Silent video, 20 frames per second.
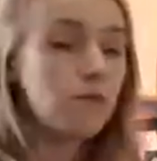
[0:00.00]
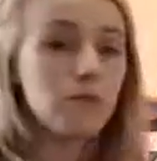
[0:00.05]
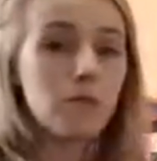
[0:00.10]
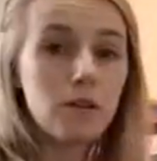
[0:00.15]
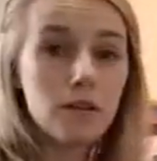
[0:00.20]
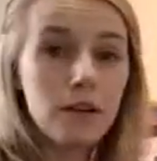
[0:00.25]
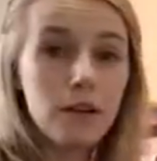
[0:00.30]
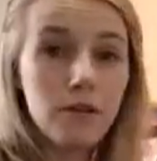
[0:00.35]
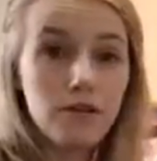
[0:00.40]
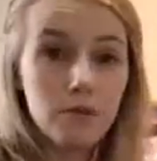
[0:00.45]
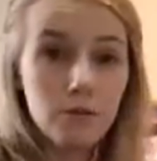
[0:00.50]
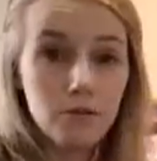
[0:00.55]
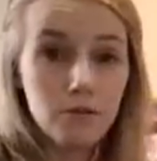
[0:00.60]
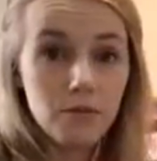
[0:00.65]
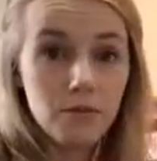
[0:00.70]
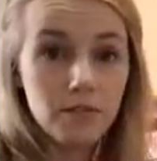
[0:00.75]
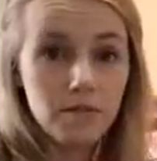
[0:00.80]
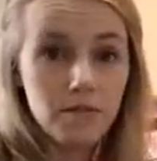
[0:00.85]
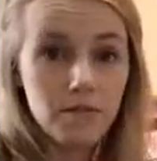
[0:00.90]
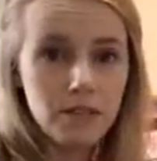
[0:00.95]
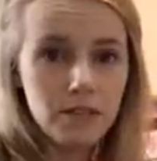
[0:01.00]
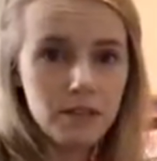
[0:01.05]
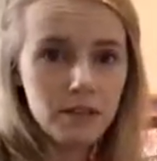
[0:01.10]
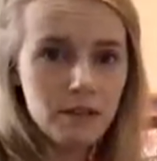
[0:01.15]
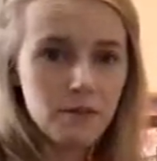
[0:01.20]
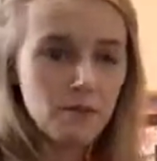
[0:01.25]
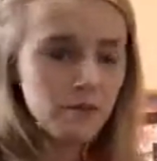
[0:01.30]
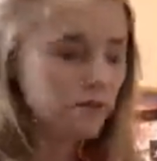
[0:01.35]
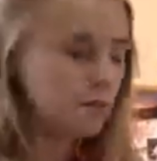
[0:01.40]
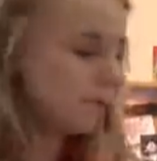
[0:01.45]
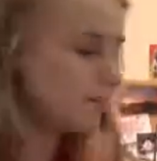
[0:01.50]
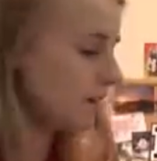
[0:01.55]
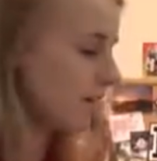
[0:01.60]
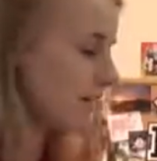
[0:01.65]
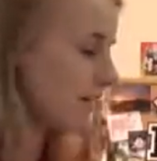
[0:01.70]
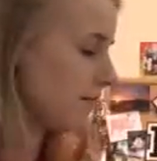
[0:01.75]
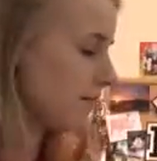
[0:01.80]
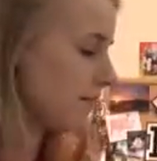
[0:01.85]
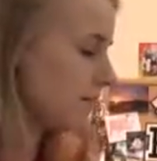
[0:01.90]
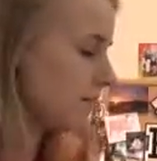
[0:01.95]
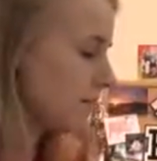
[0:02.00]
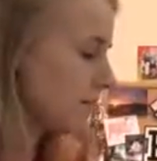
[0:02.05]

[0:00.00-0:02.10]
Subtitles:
working with one variable now.